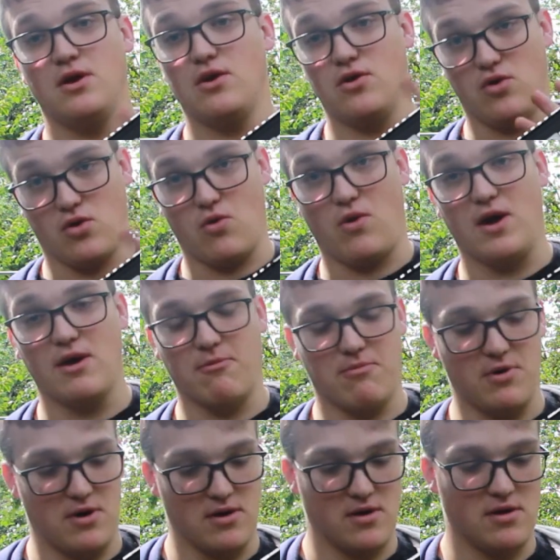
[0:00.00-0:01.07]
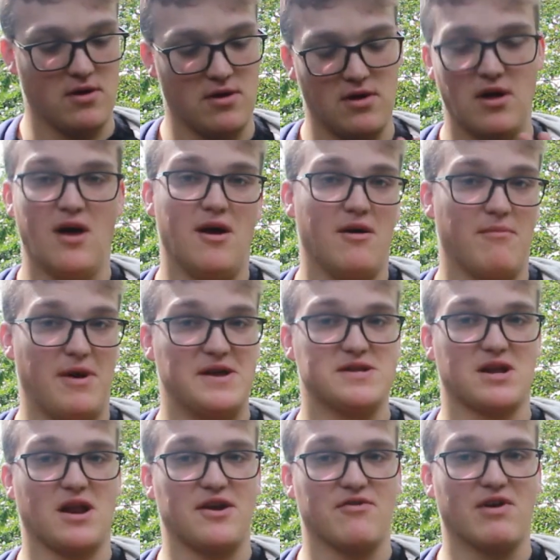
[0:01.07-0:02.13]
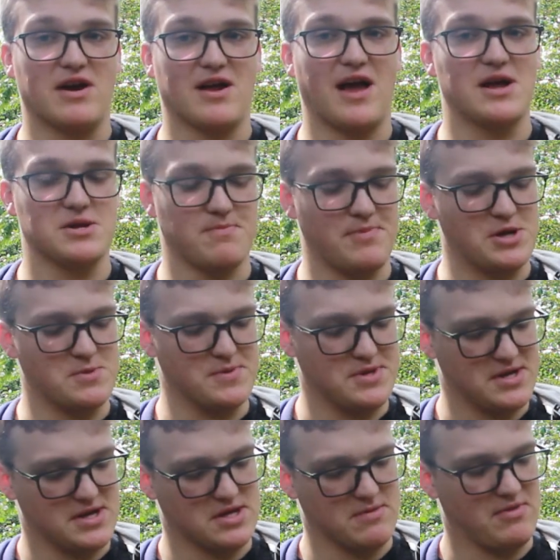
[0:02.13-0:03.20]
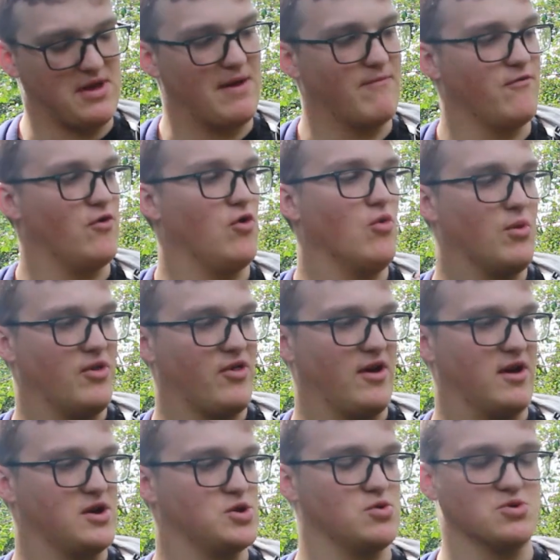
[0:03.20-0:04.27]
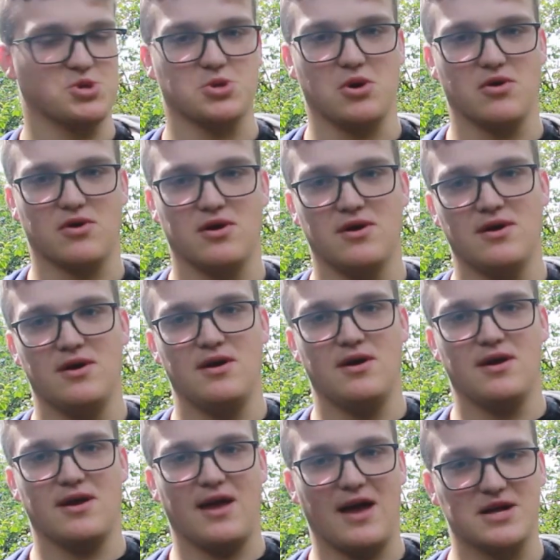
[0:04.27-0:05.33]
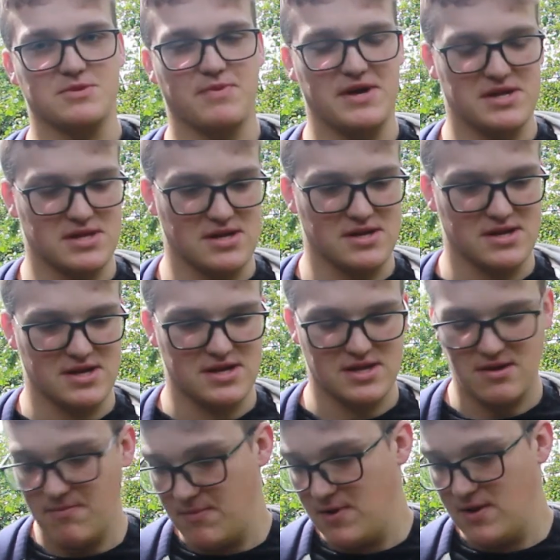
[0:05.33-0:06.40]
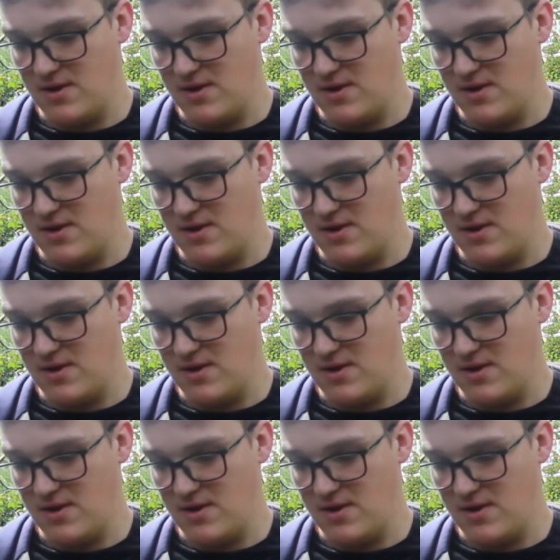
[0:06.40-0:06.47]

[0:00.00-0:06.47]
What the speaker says: Not quite, but basically a direct gas impingement system of the M4 with a short stroke gas piston system.